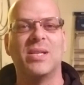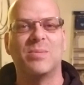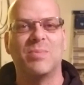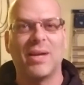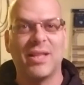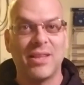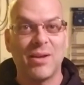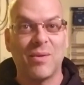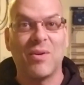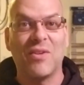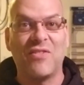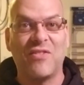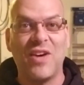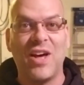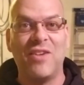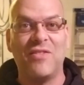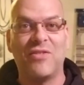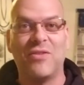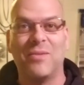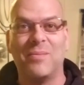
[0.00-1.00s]
but they were
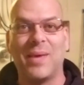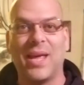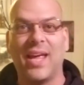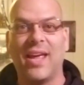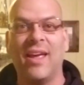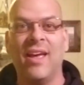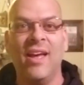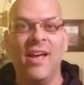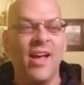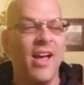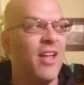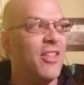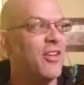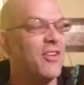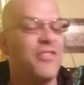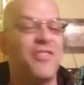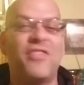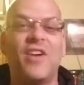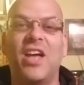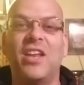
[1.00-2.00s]
fun for me. They're
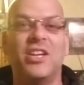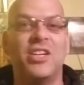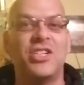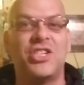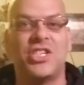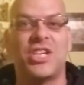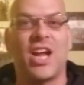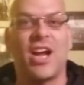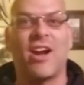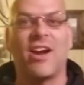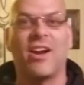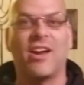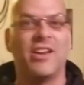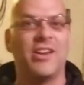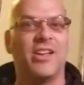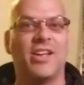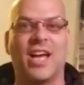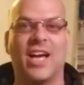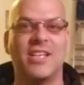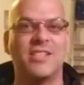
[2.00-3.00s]
fun to share, and
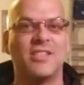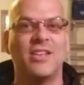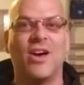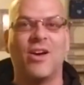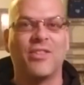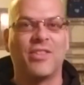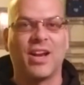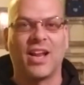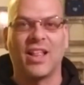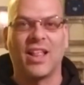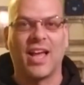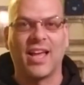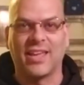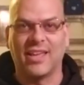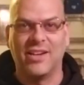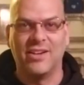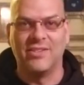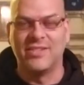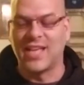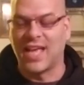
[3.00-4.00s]
you guys know that I like
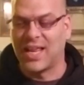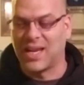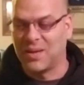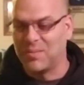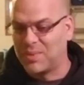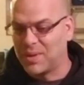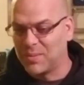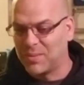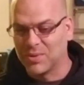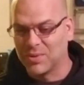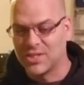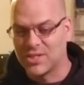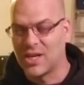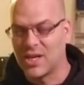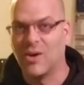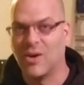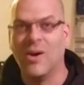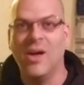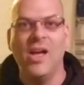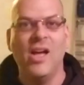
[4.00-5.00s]
entertaining people.
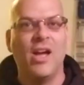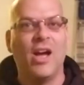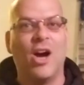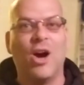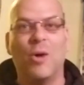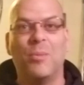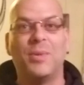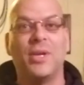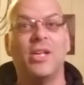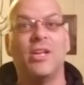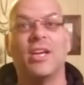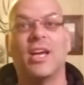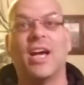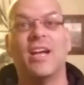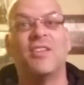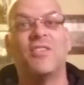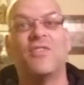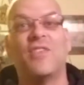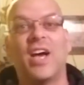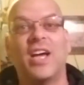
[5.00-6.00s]
So I hope that you
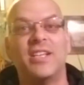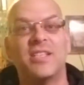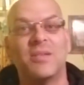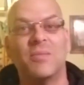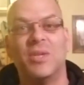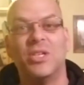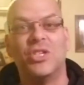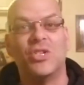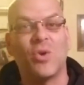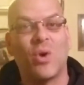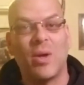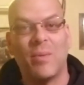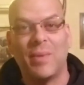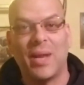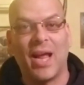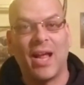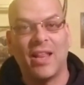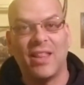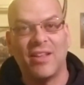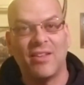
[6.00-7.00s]
guys find some enjoyment
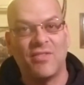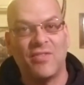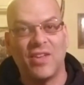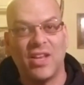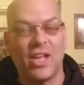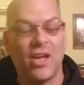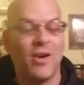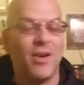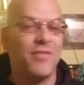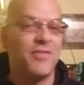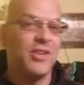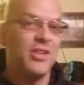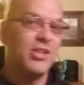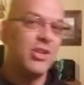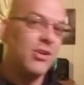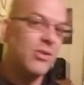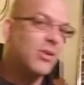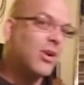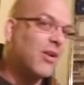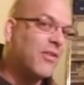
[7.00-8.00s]
out of this video. If you
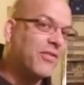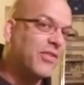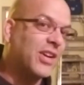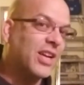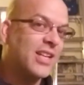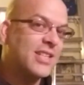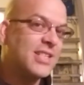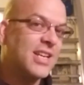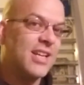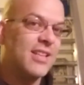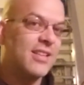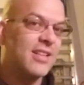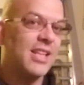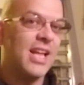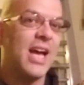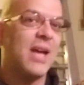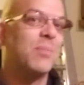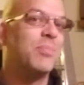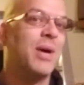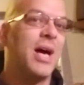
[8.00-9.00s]
do, don't forget to hit the
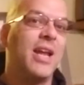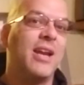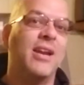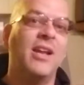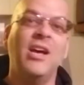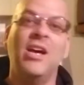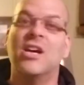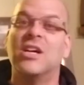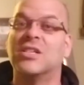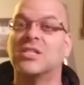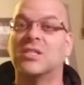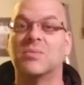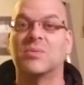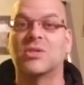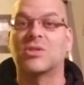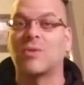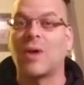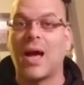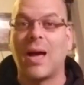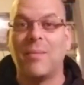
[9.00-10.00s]
like button,
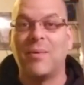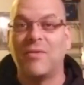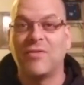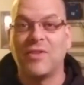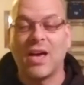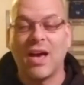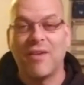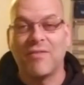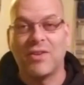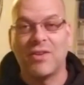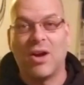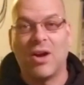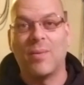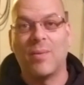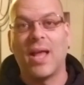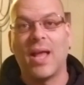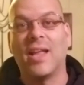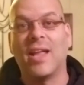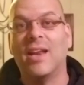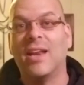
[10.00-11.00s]
subscribe if you haven't
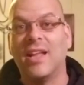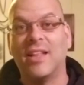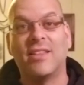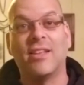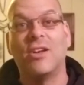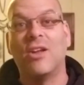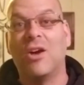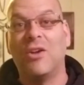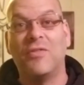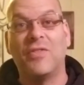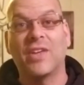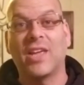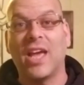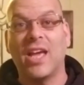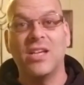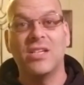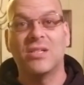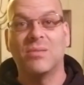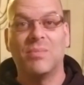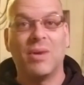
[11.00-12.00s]
already, and hit the
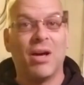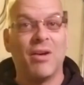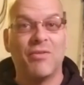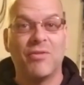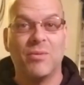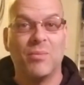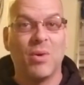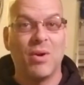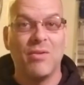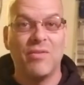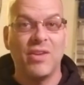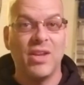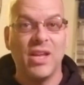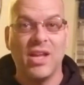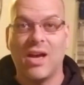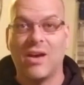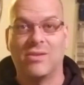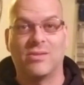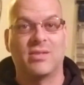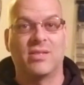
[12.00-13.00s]
notification bell for more
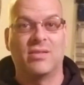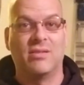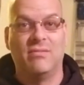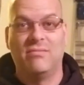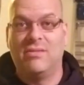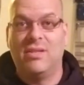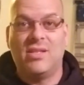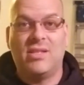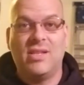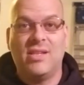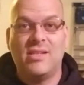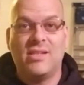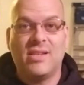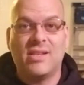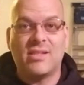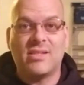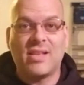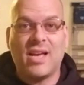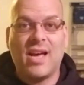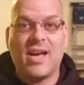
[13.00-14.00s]
videos. It's as easy
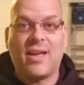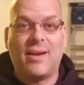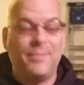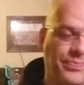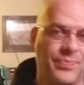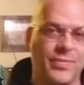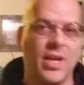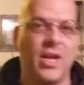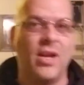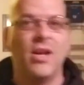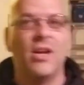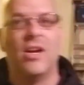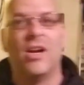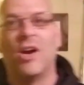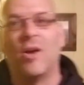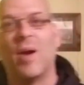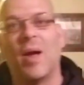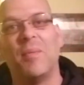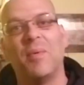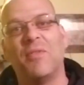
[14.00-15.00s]
as that.
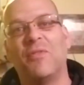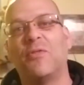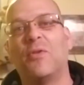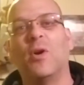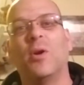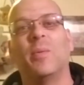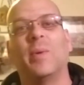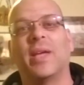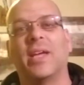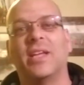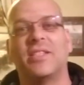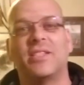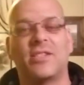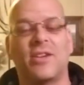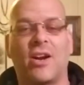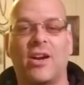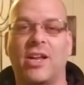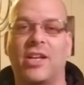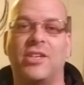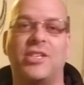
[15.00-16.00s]
All right, before we get
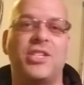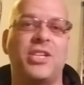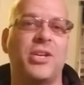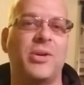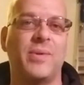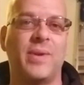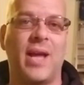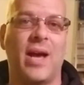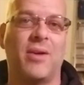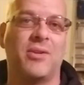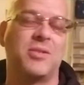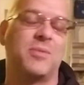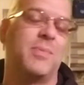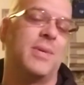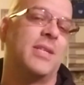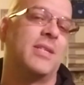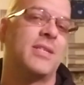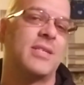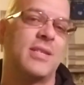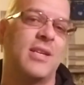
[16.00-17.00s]
started, two
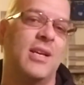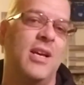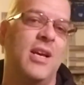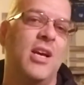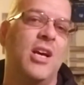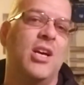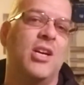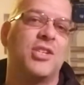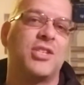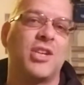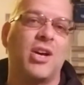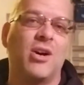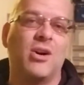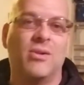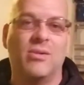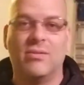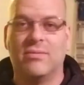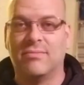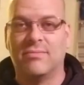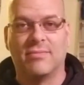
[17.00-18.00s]
announcements.
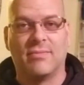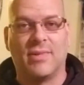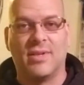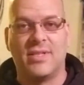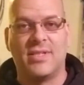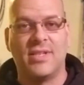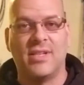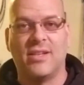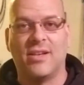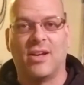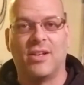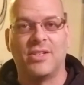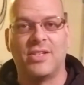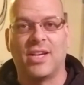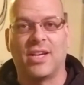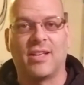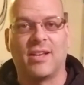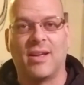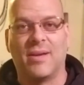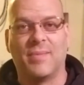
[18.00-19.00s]
So I see y'all
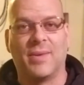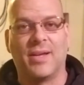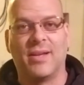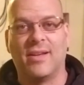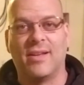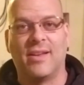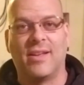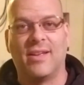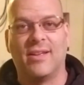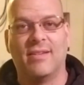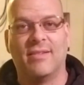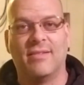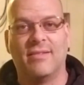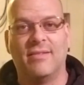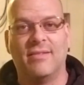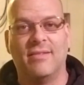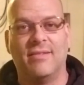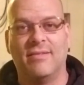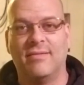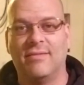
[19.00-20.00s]
checking out my hoodie.
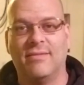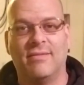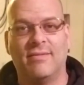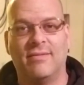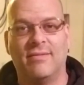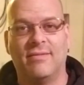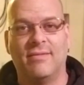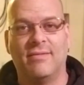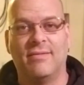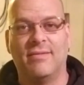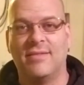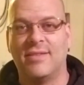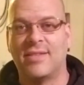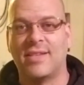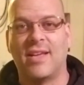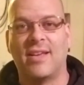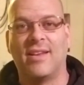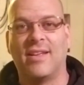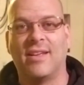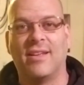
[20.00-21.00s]

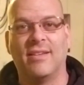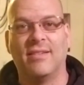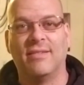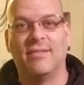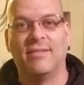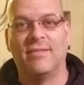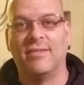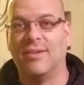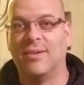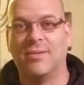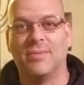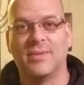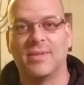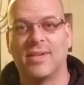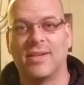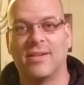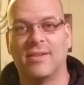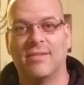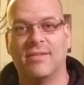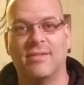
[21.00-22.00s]
Send it. You know what I'm
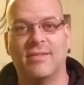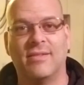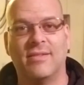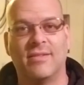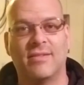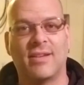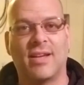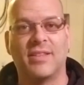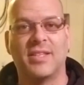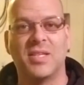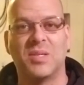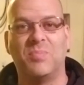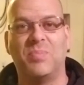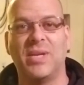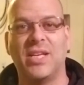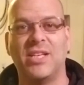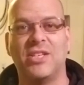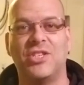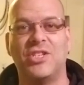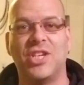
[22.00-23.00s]
saying? It's got this
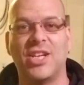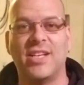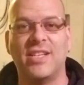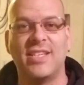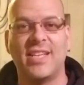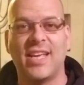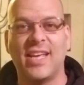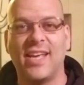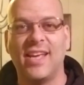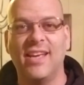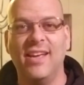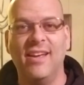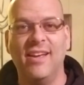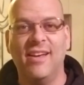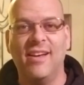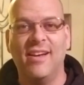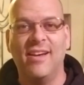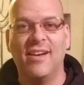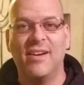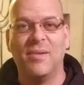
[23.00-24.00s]
Bees GT,
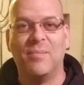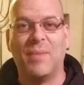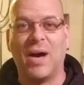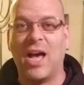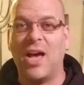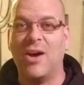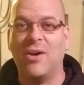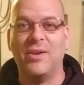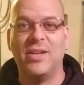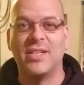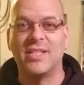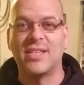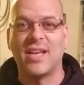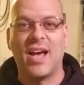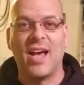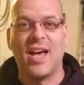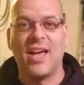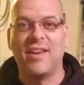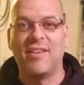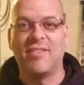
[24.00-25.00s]
my own
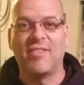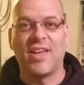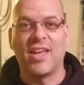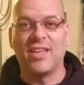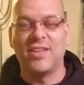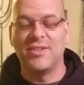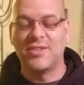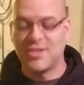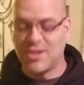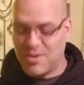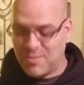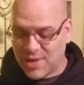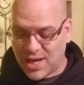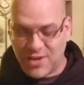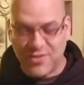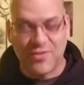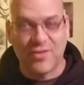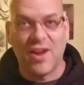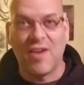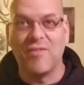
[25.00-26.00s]
design. Thank you so
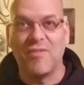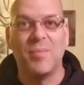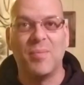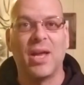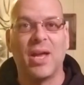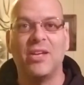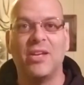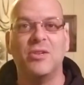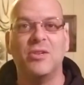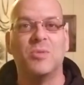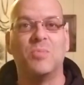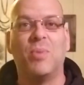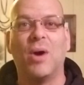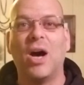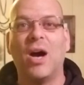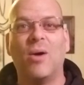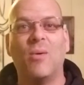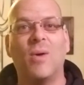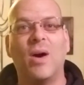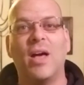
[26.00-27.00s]
much for everybody who's
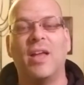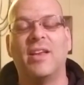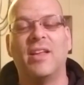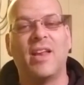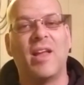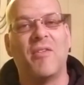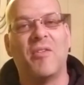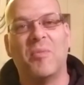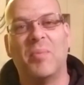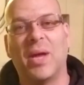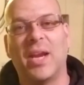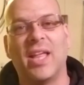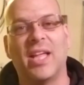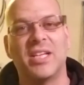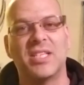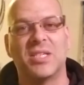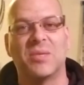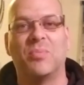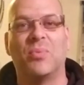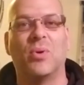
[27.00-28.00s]
bought one and everybody
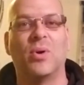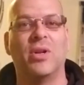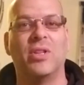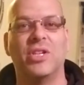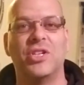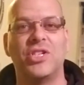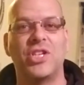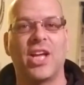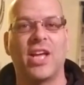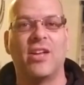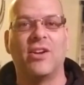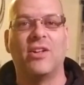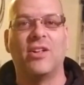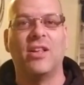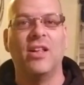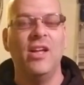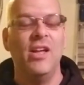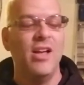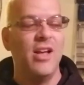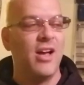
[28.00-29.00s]
that's supporting the
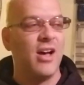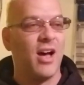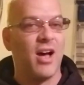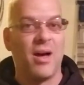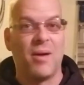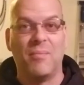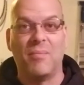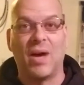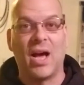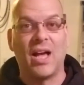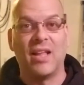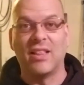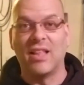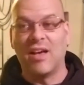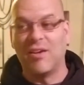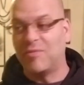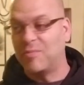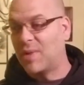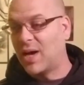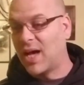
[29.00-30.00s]
channel. Um, I
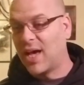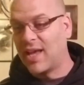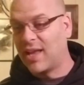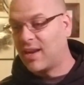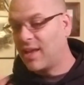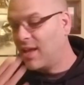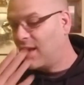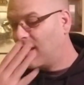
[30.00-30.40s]
love mine.